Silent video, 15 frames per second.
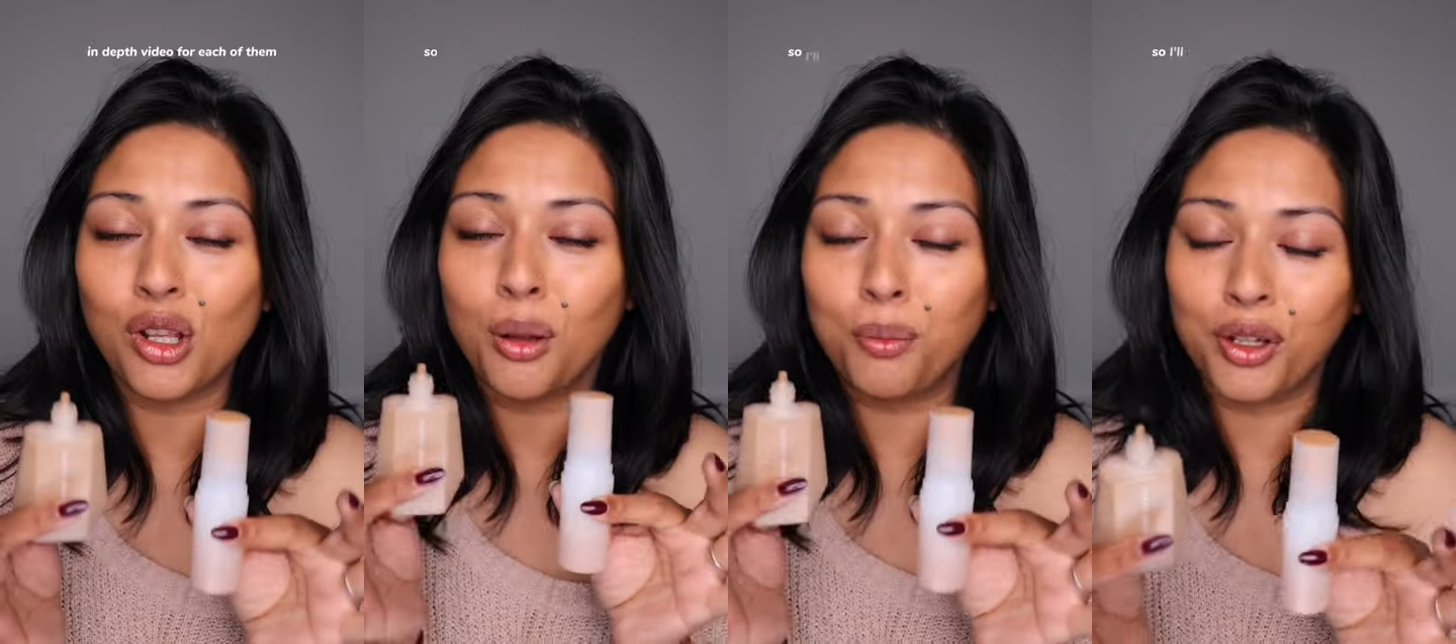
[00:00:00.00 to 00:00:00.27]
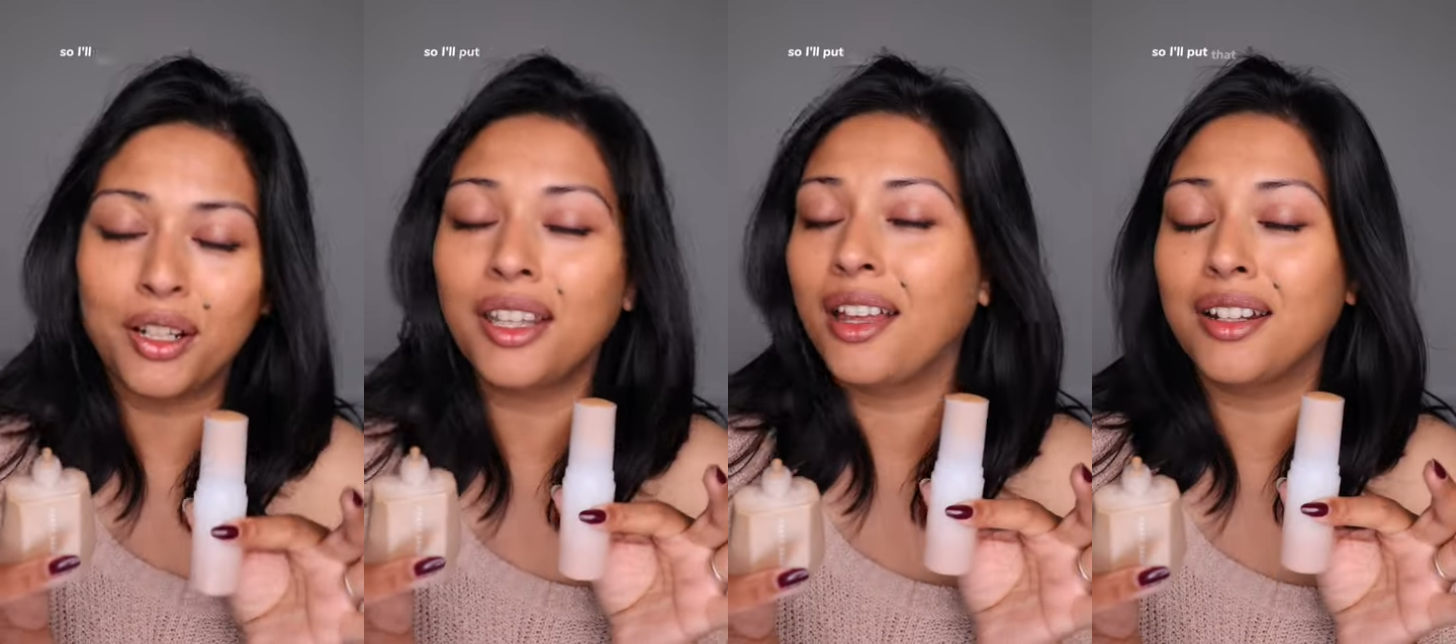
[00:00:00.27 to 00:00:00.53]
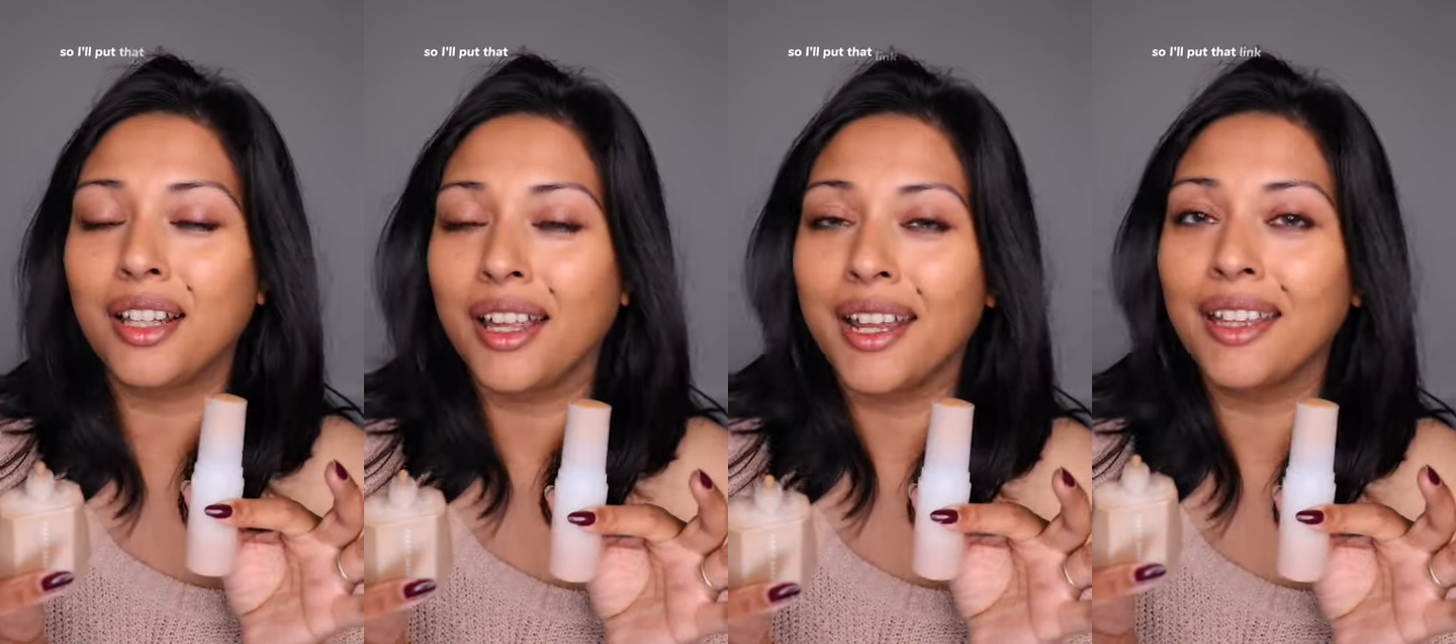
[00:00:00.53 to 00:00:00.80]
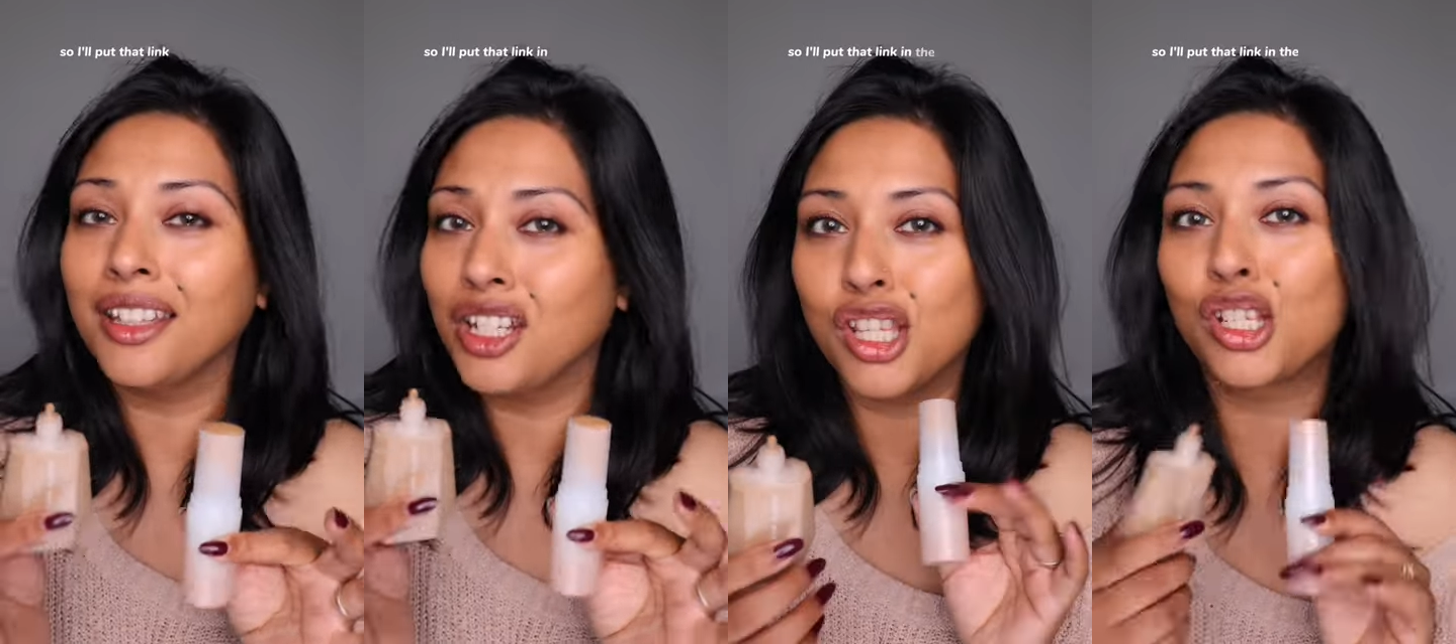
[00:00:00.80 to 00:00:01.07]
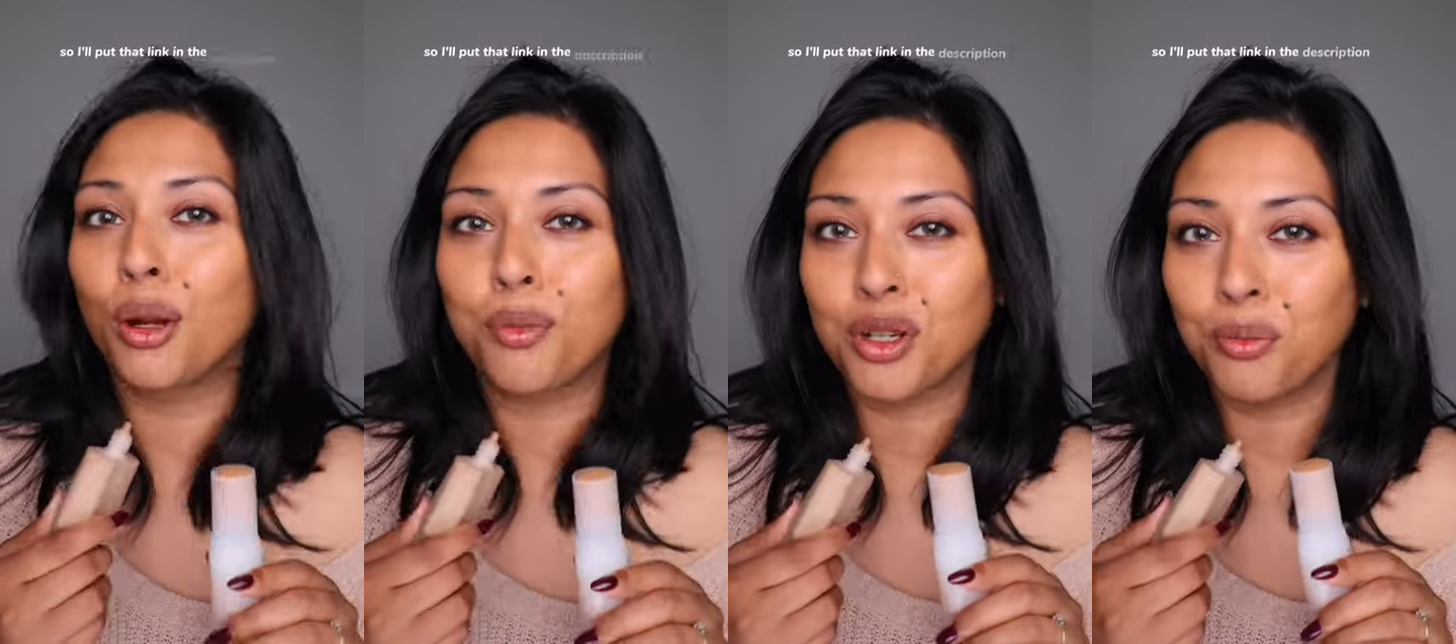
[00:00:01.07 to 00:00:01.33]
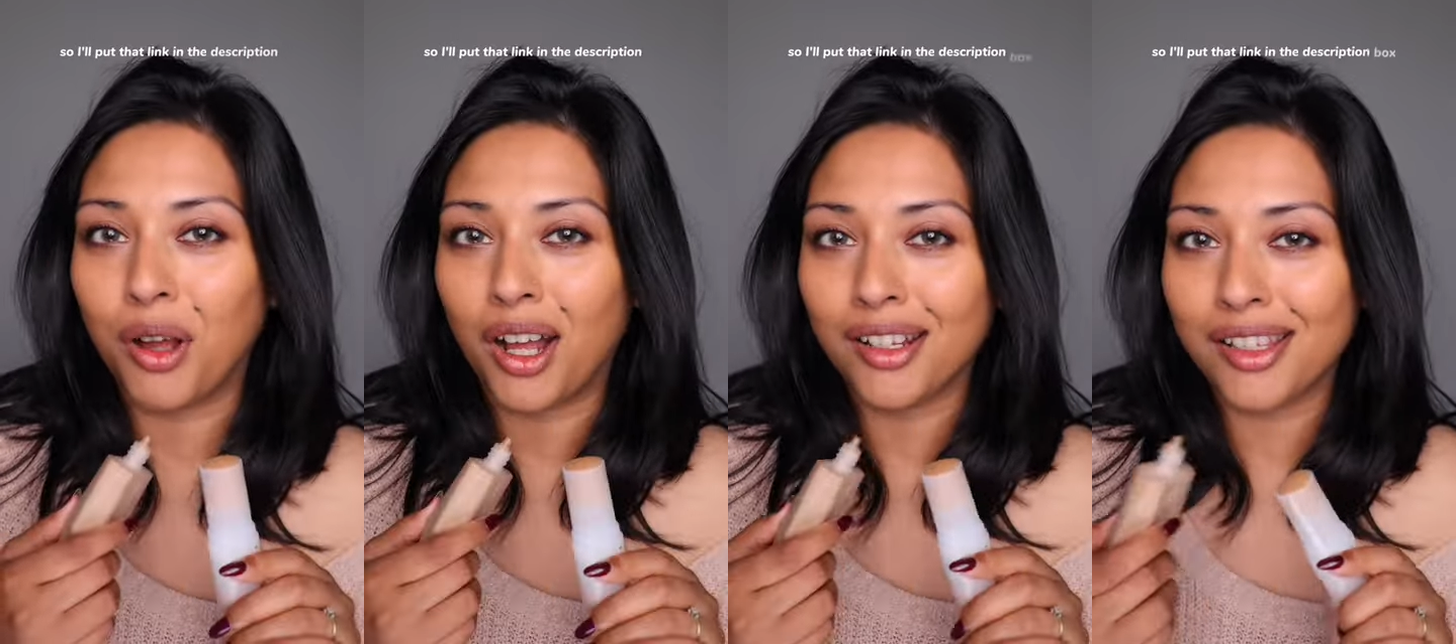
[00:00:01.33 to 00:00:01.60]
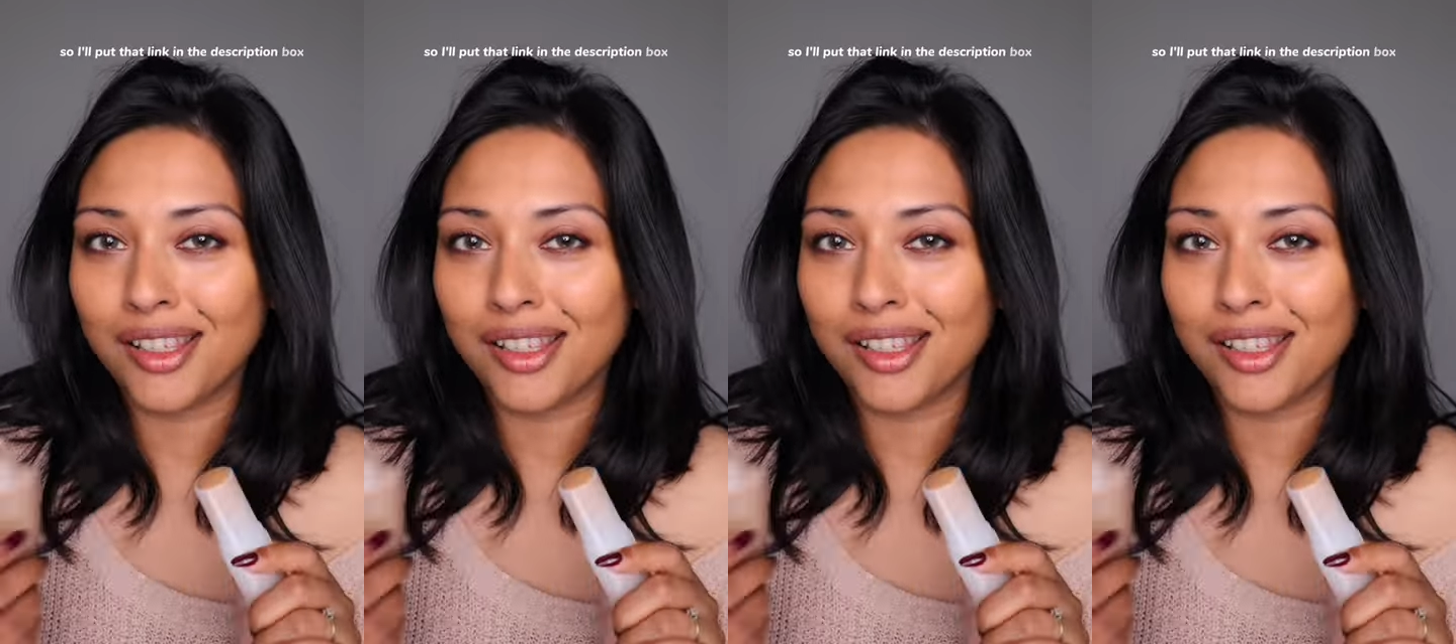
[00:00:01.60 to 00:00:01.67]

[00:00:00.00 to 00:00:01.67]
so I'll put that link in the description box.